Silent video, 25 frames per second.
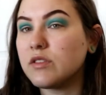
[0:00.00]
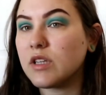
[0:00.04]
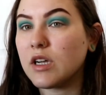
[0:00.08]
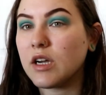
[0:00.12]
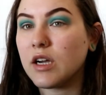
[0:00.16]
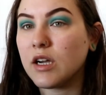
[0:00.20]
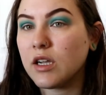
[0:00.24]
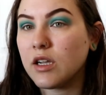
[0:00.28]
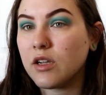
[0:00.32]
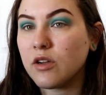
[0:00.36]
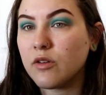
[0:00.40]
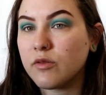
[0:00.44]

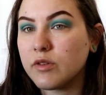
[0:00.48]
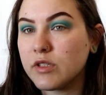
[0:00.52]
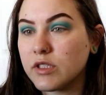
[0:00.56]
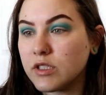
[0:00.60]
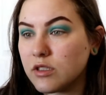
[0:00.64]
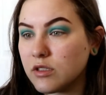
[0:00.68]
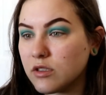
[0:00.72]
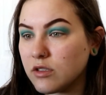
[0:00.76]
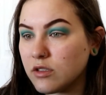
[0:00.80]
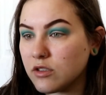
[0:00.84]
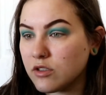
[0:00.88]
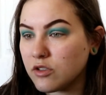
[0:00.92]
eye always
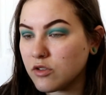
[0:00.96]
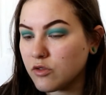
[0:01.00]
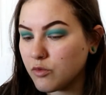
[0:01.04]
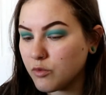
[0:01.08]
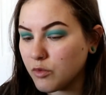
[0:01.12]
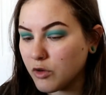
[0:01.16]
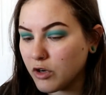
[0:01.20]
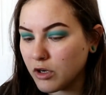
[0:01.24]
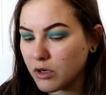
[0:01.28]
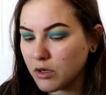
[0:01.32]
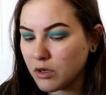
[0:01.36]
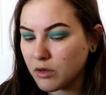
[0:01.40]
looks so
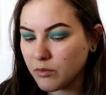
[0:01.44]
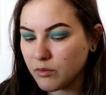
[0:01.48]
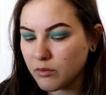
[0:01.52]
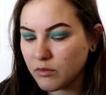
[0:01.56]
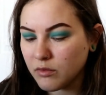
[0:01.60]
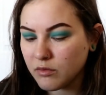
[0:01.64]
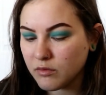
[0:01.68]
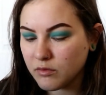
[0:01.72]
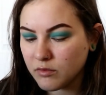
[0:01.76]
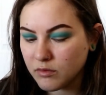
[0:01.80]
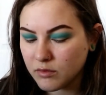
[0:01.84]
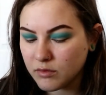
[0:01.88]
bomb,
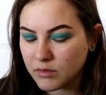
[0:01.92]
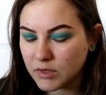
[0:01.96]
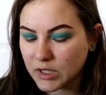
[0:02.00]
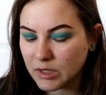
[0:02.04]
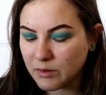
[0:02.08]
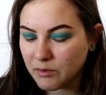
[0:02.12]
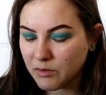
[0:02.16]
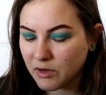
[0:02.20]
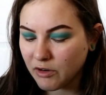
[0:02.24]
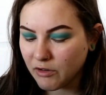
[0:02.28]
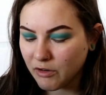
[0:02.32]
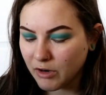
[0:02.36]
and
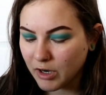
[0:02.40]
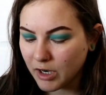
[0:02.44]
my